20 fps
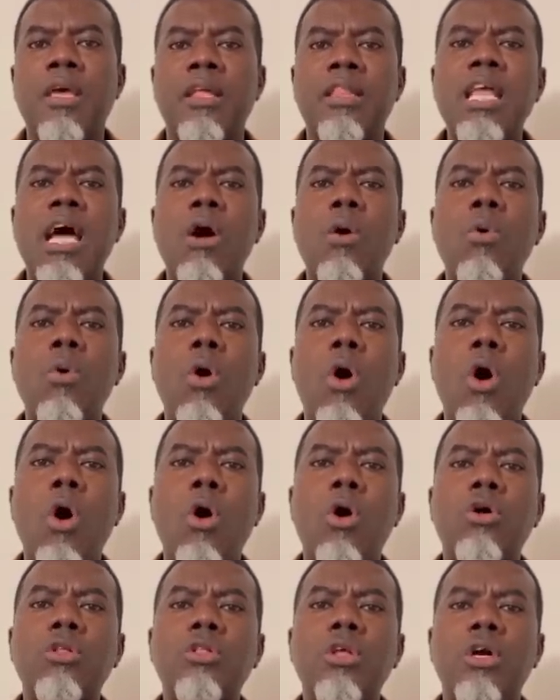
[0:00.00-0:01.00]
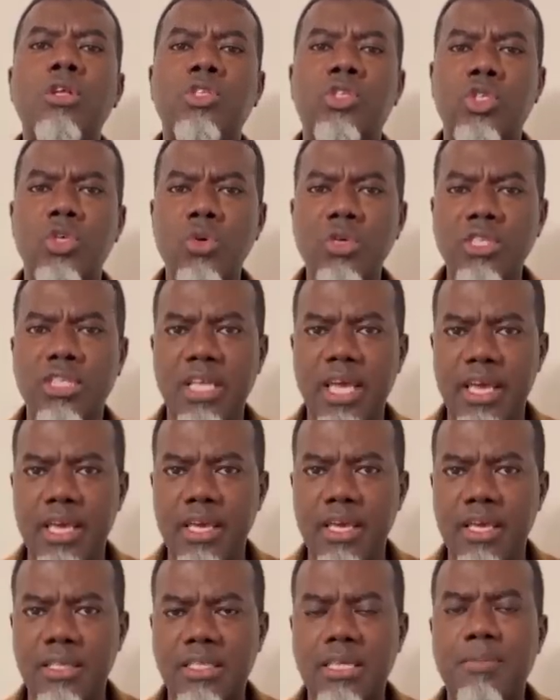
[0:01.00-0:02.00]
Now, on
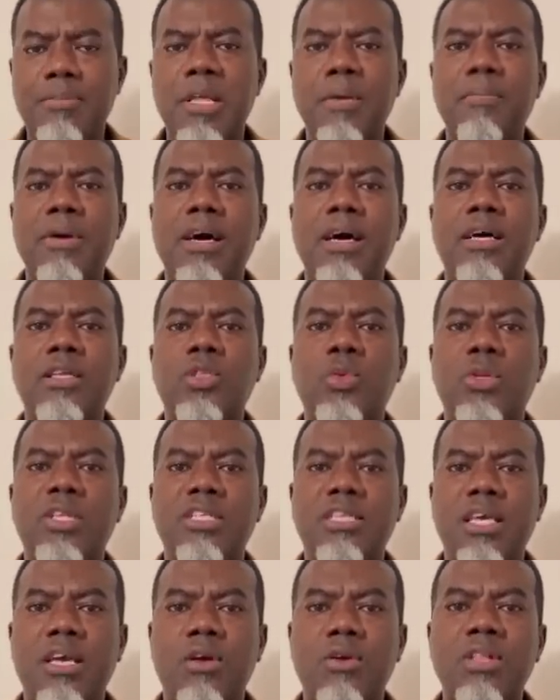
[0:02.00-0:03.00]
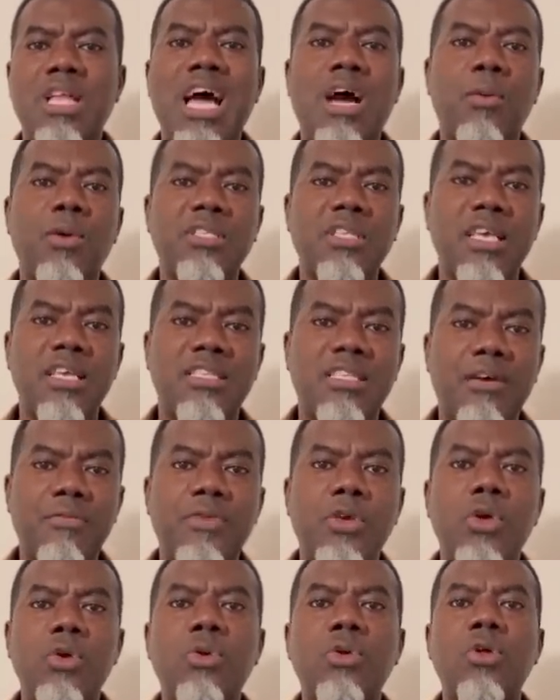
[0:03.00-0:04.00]
Tuesday, September 22nd, I was
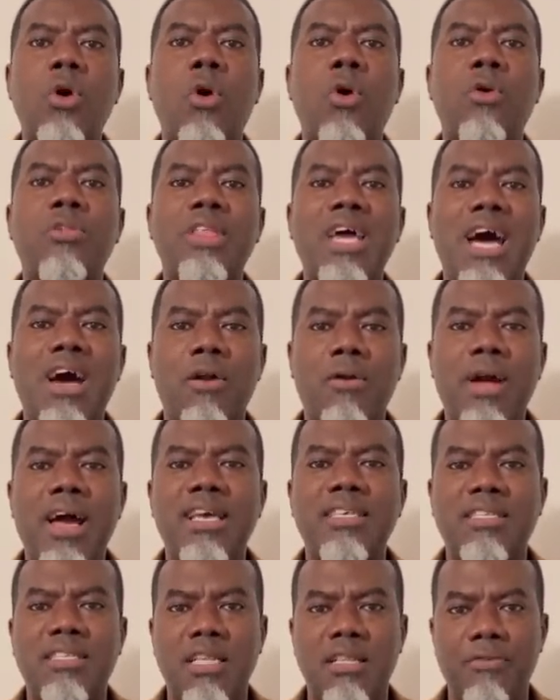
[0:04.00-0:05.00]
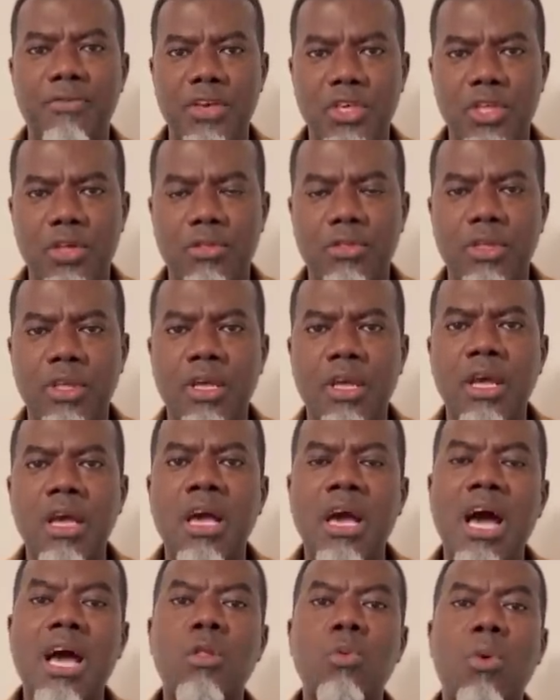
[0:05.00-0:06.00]
interviewed on Arise Television.
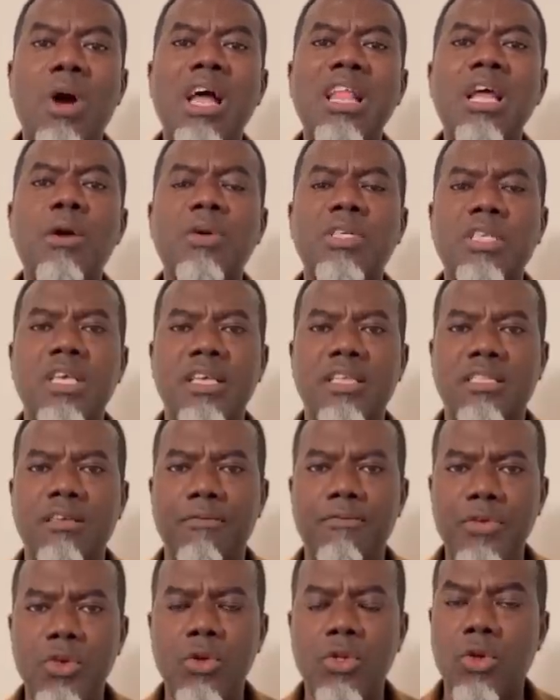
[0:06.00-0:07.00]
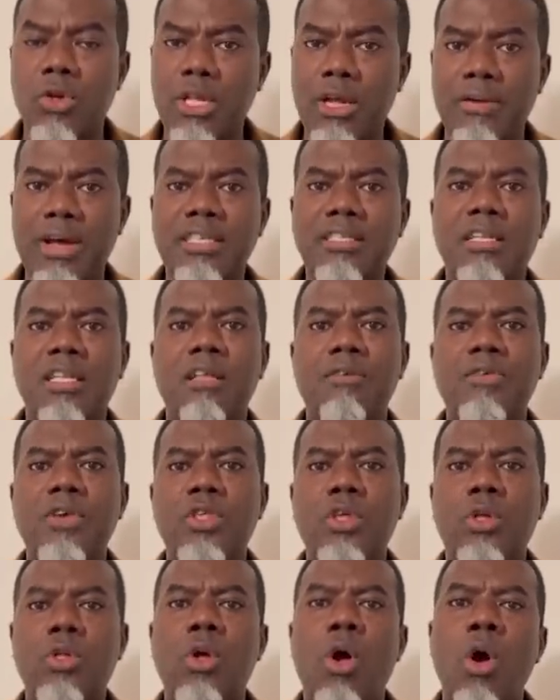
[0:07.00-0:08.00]
And while I was interviewed on Arise
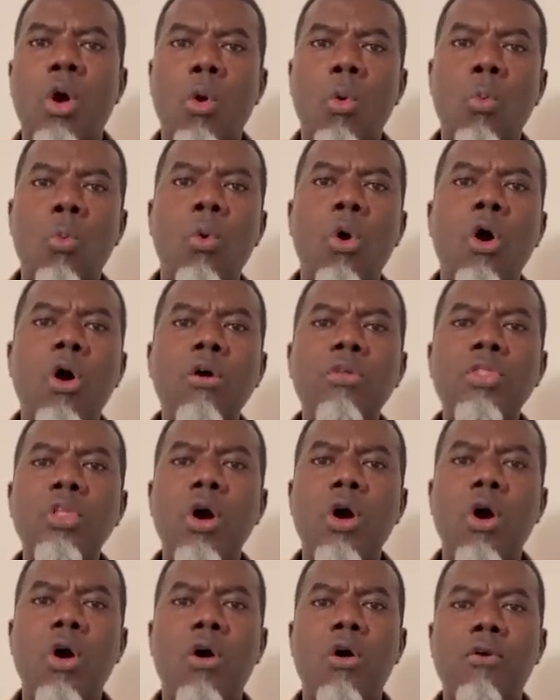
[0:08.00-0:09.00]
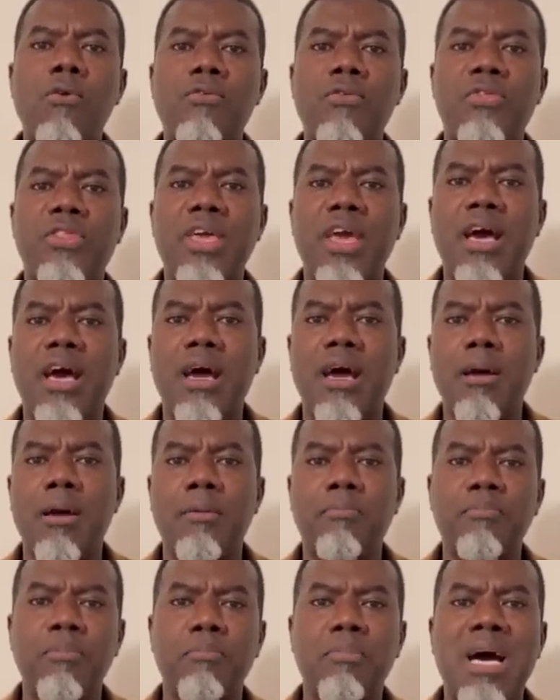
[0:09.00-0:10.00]
Television, one of their
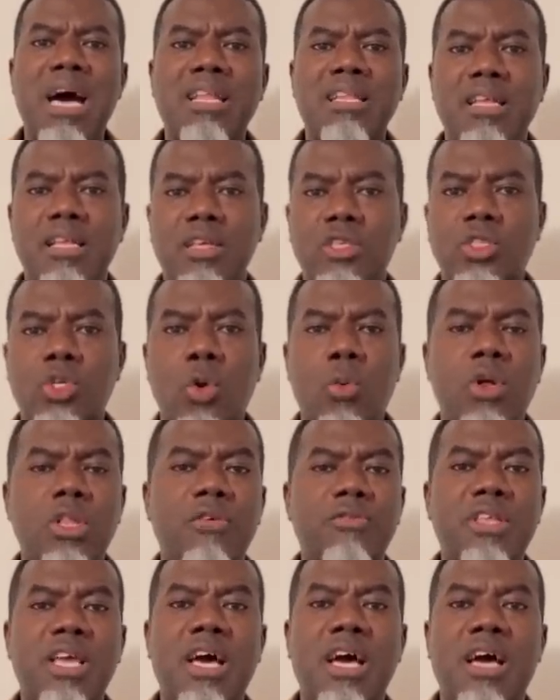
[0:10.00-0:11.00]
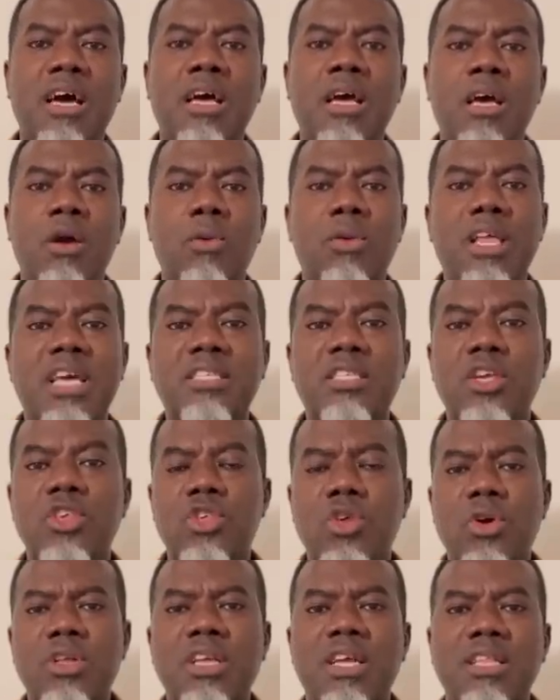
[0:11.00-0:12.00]
panelists, or one of their, let's say,
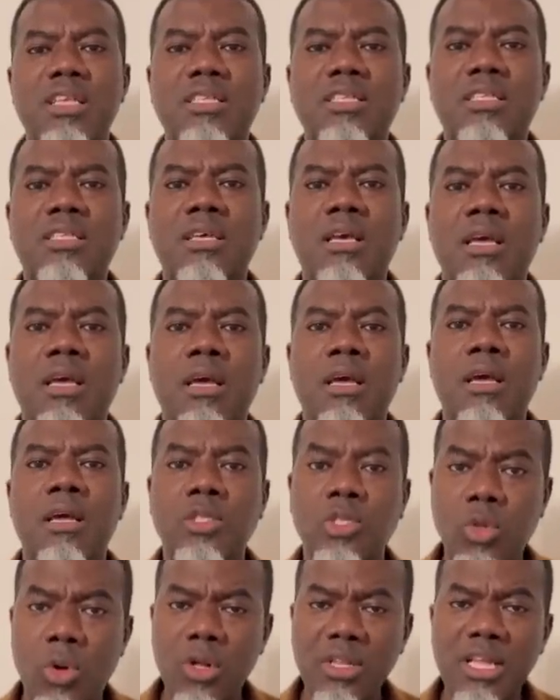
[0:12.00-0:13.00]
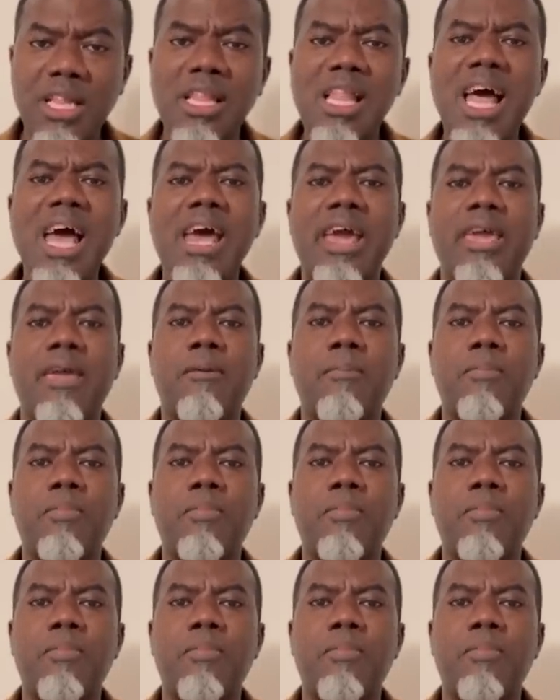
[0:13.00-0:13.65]
journalists, told a lie.